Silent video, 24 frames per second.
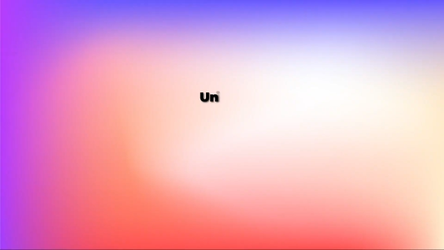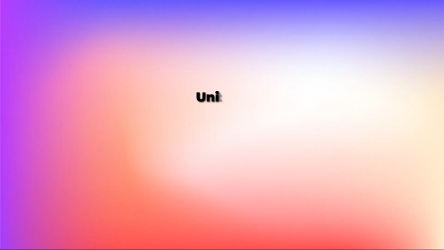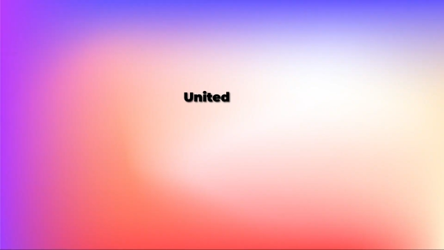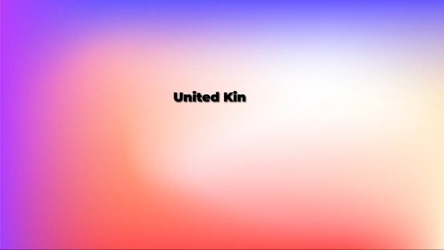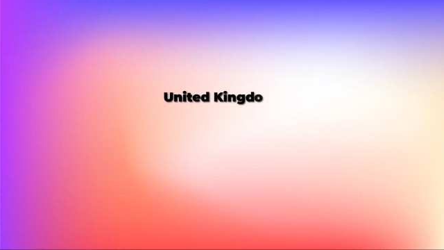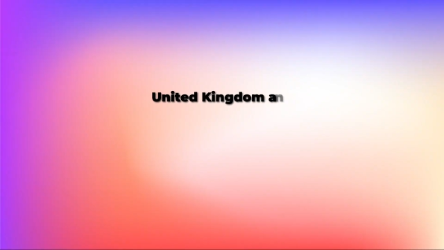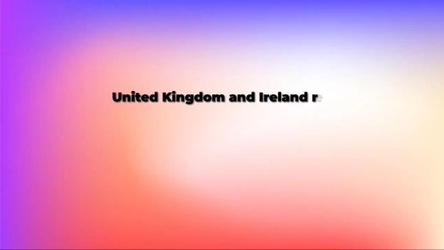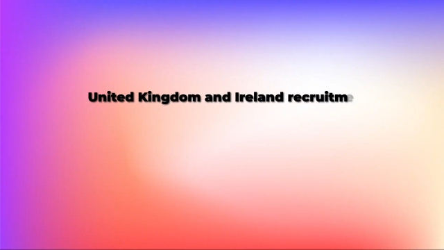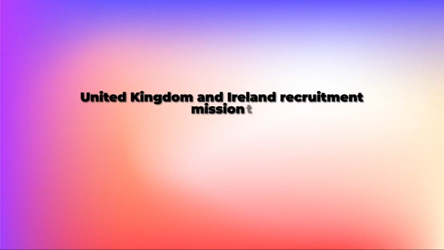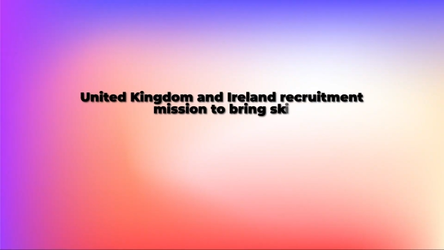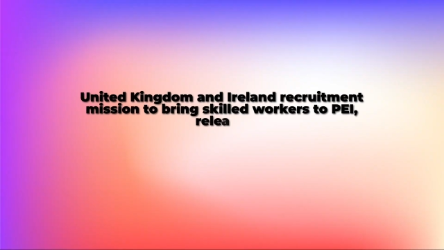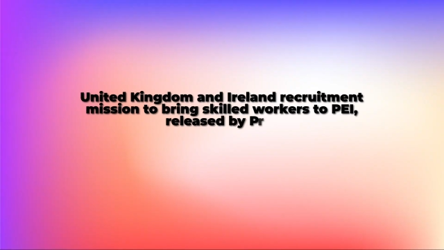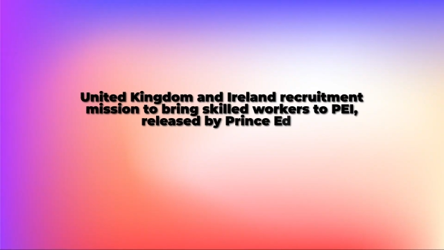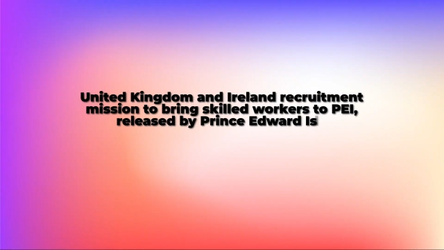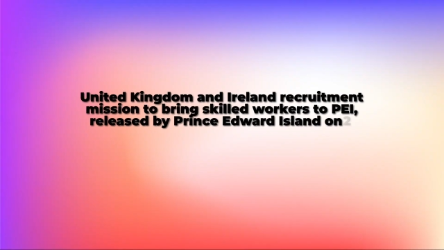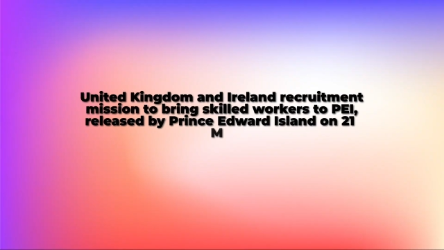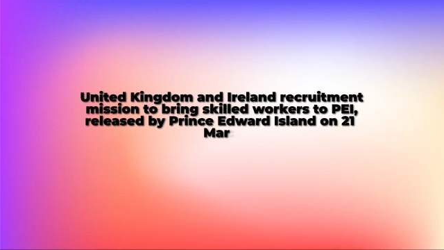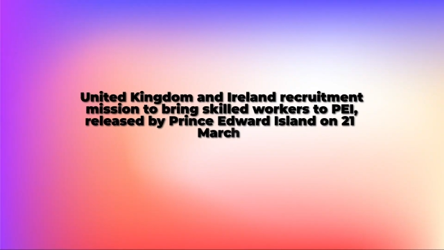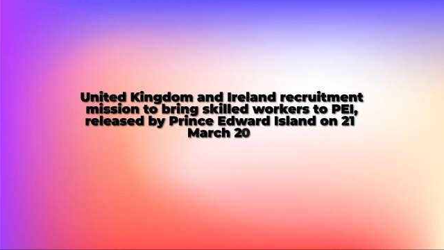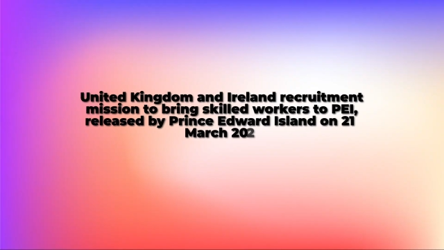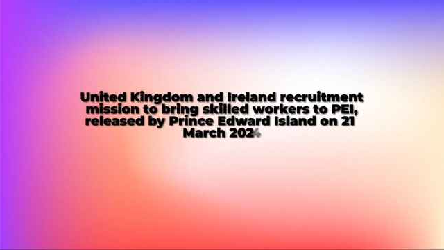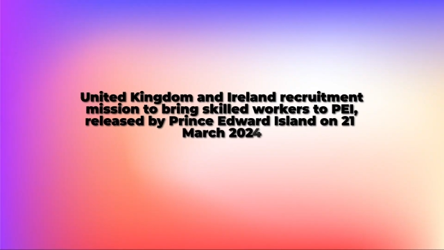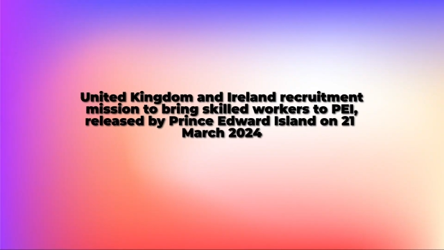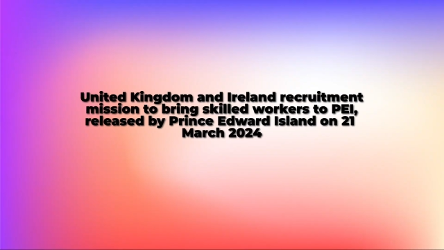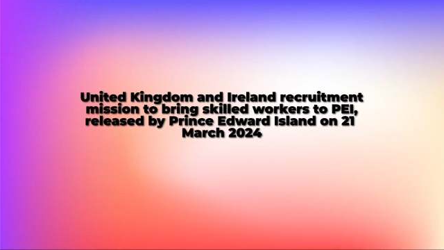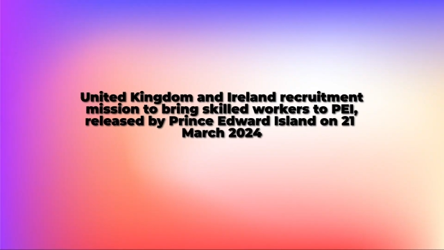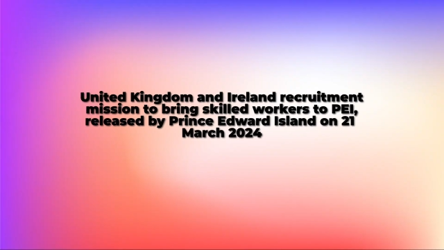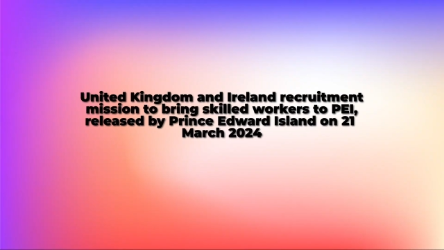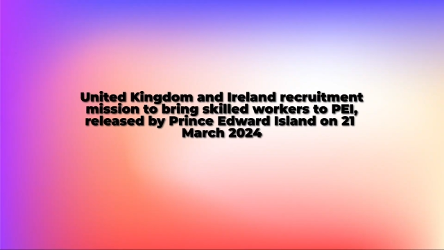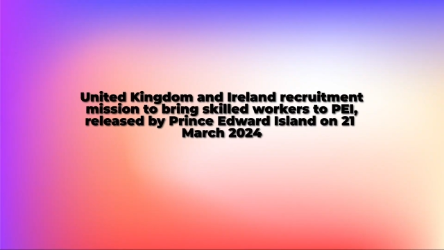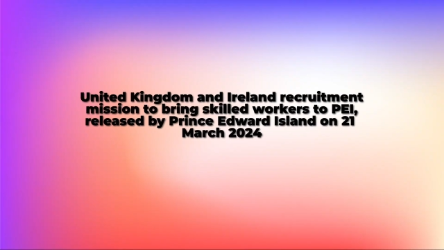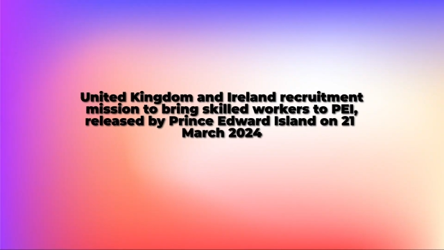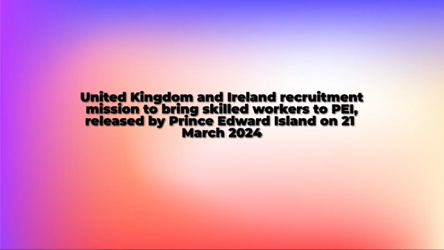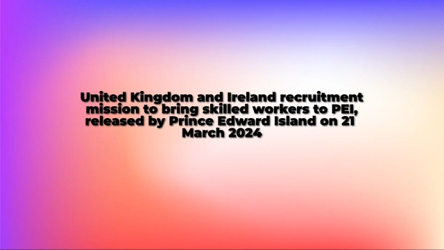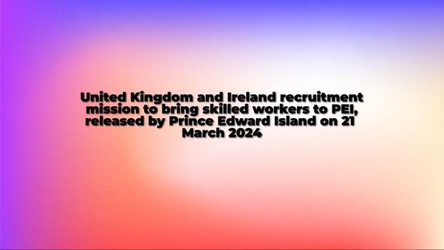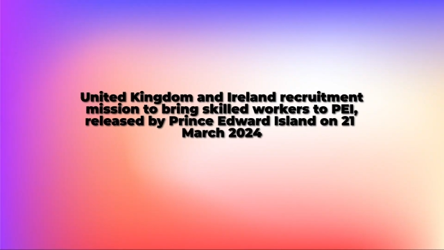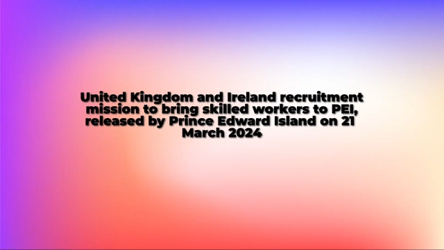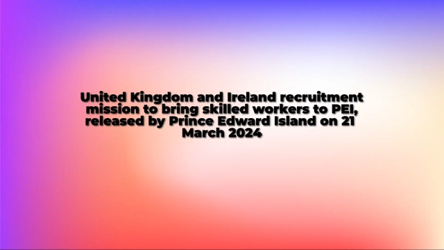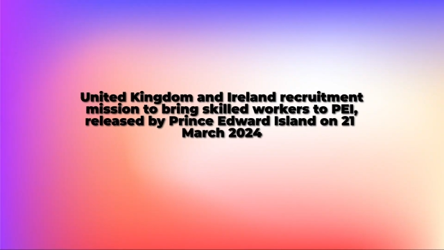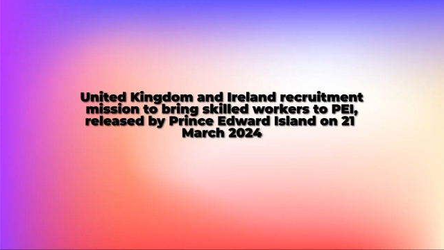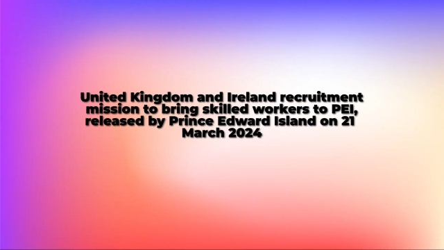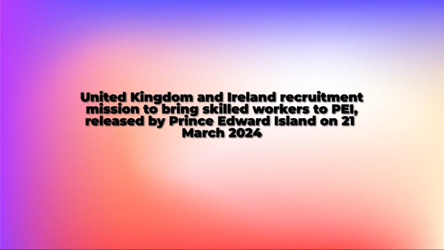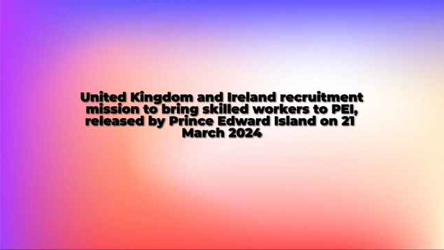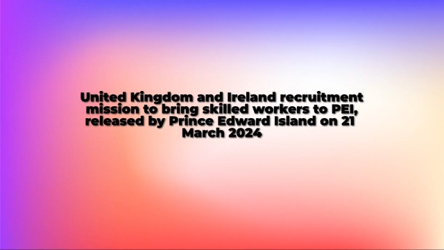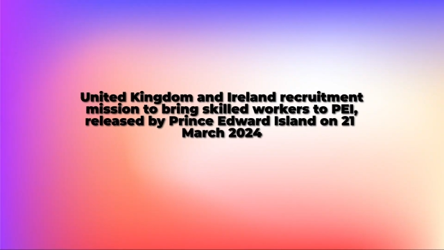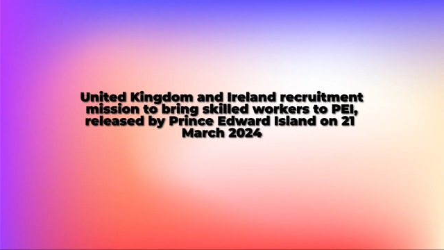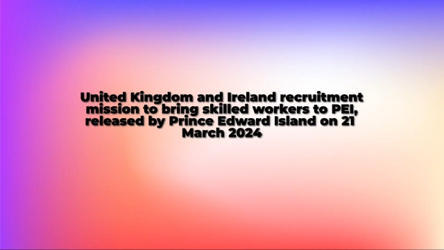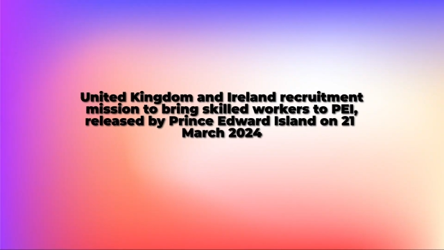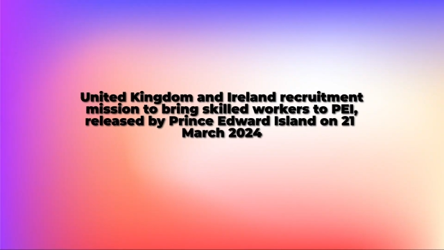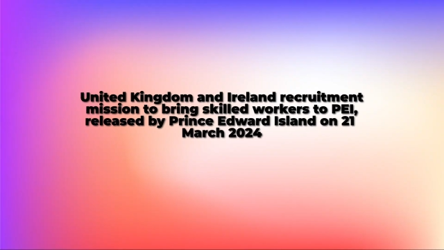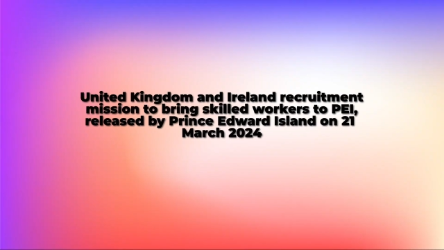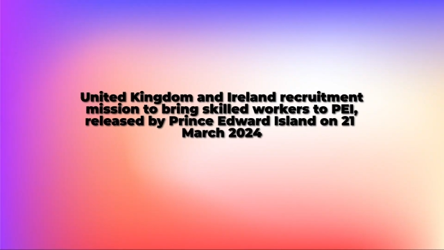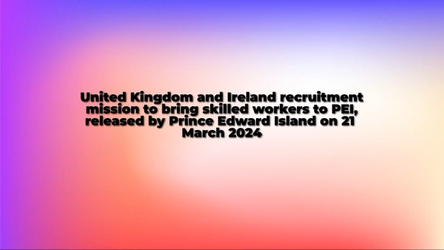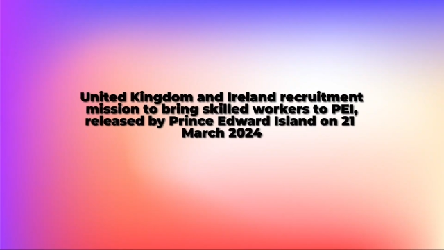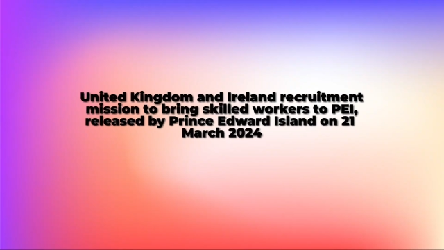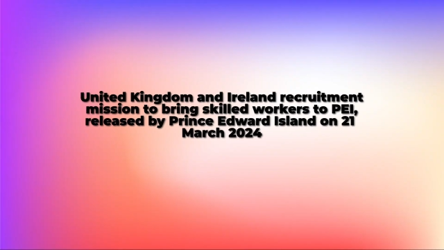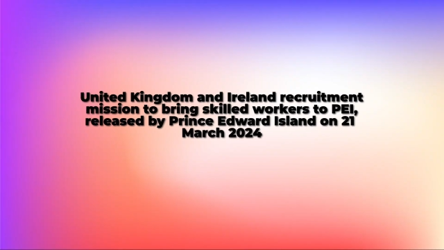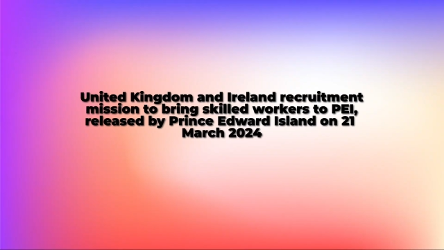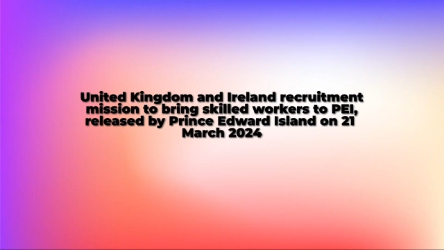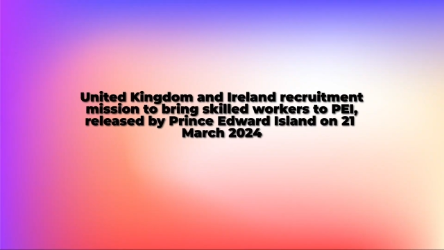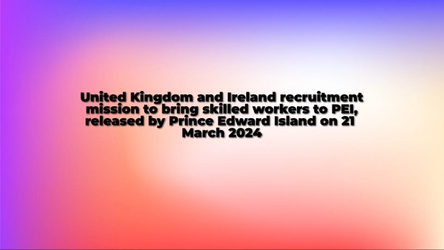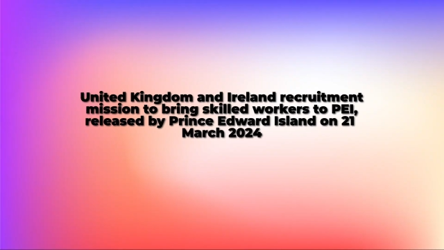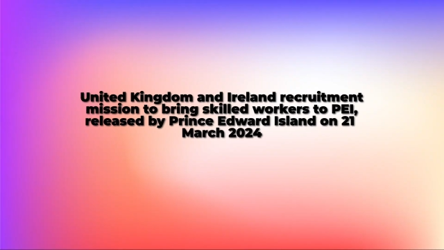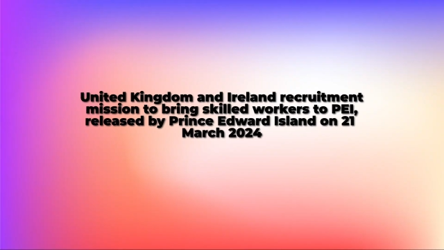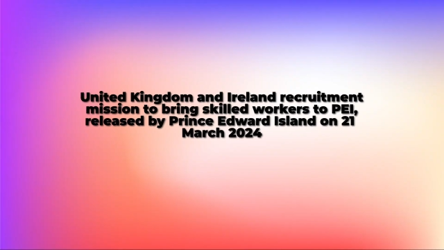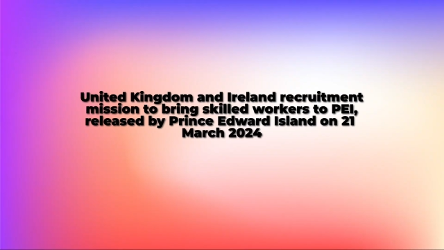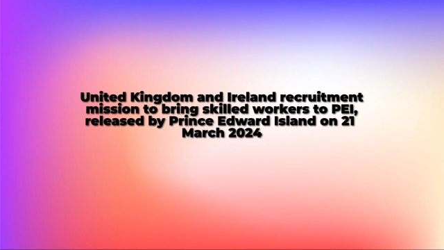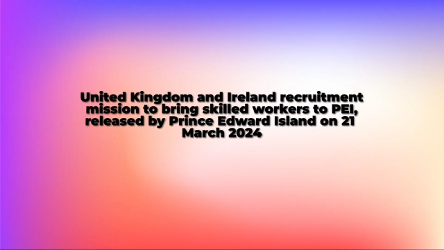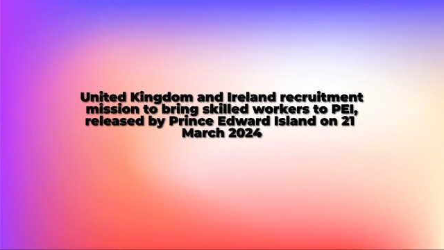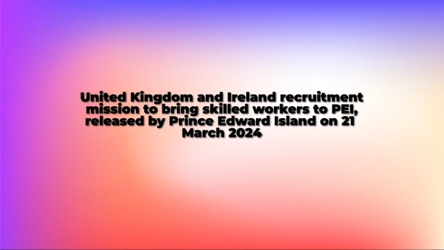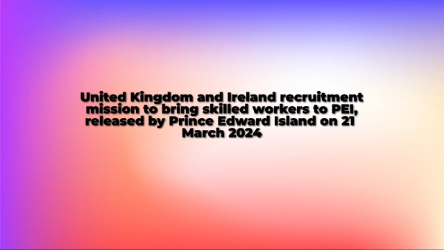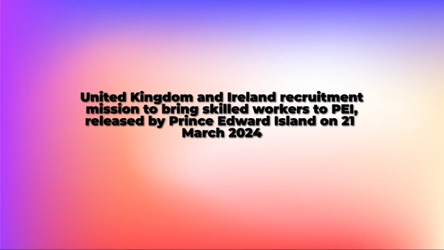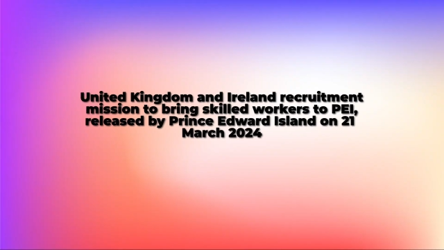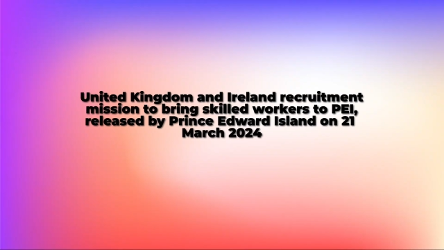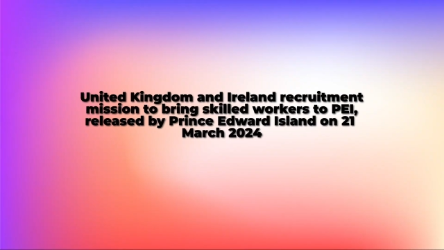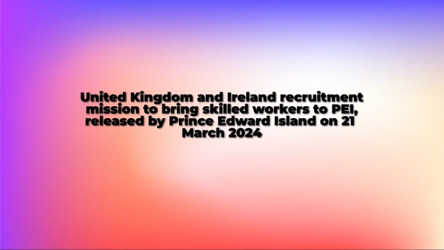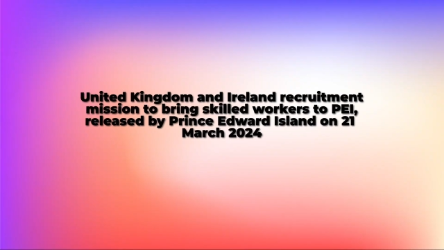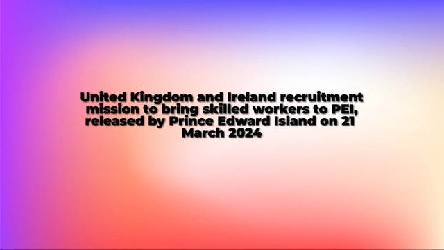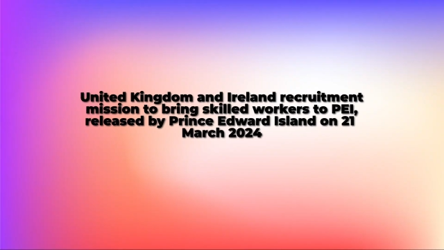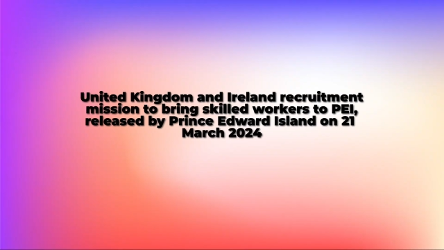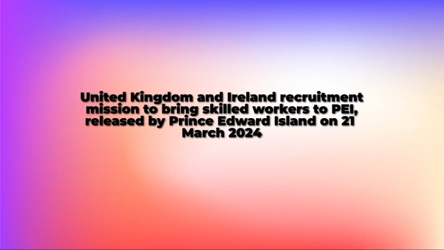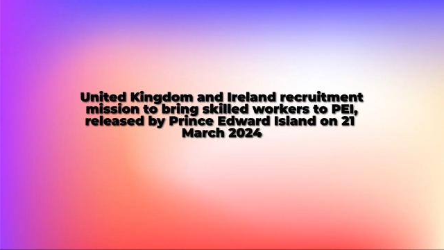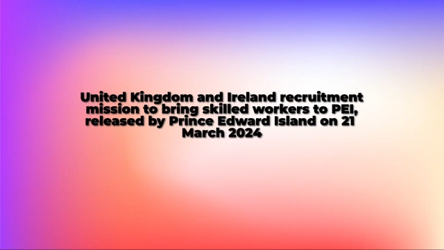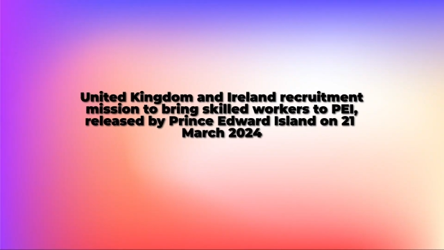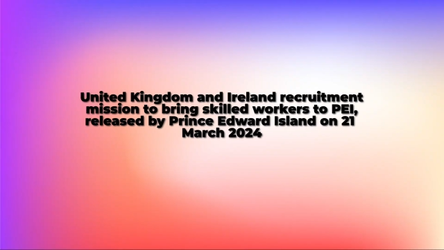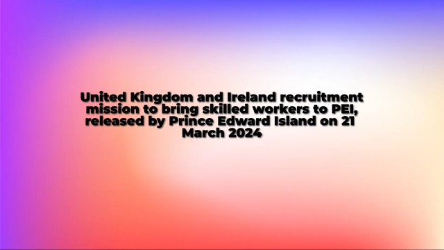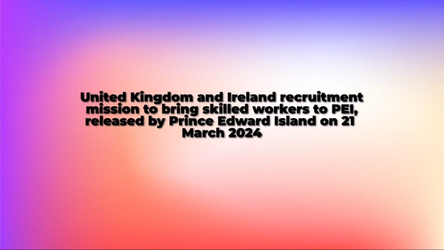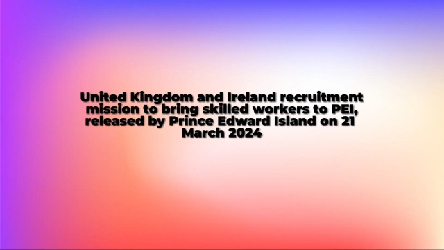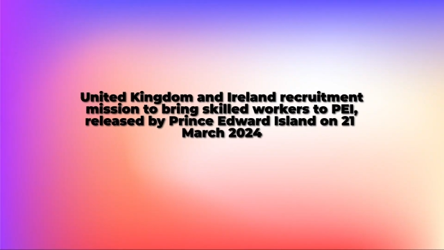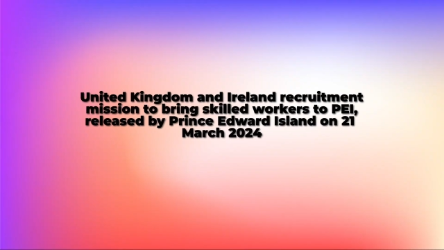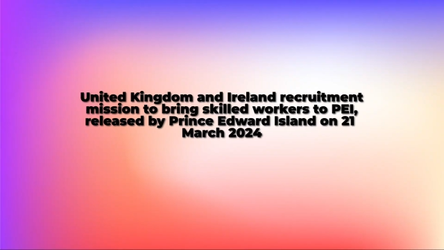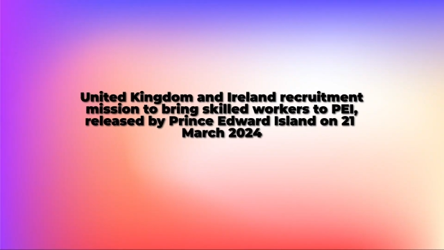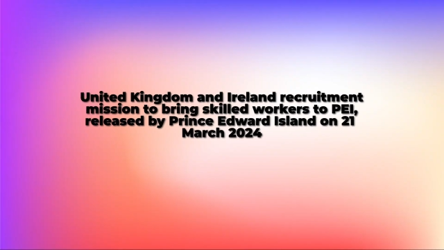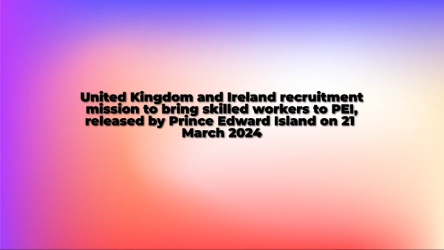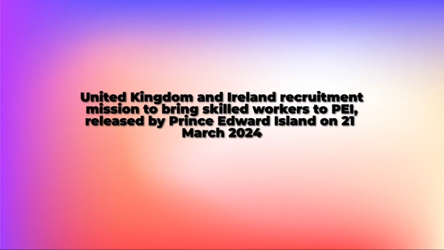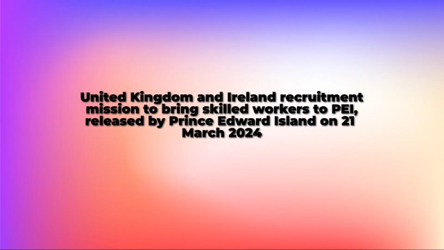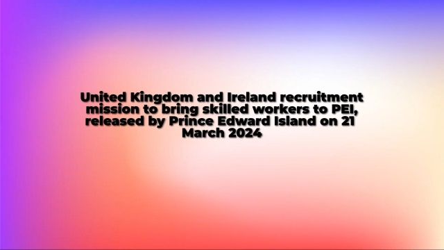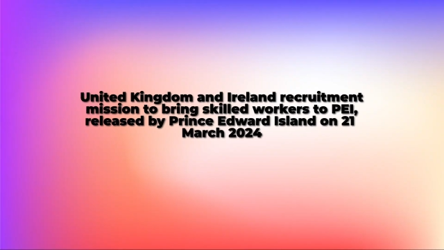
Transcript: No face is visible, so there are no lips to read.